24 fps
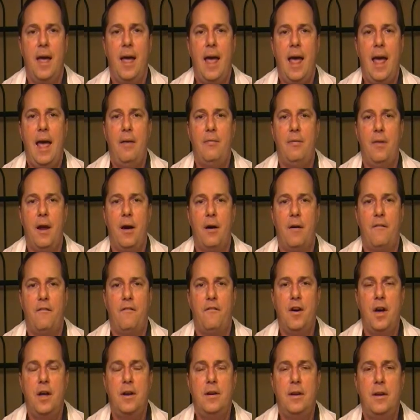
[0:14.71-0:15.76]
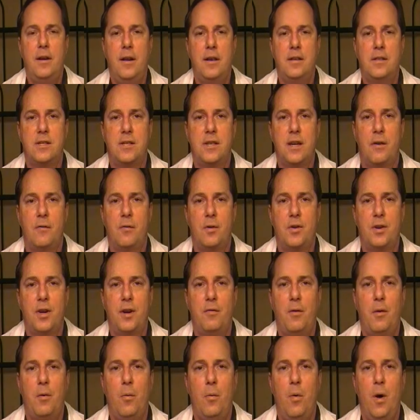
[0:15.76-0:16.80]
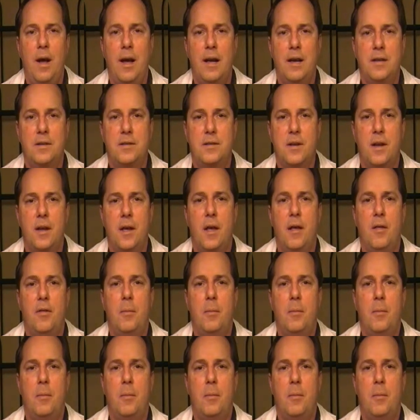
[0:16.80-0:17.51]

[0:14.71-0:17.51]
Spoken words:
and they are funded in several different ways.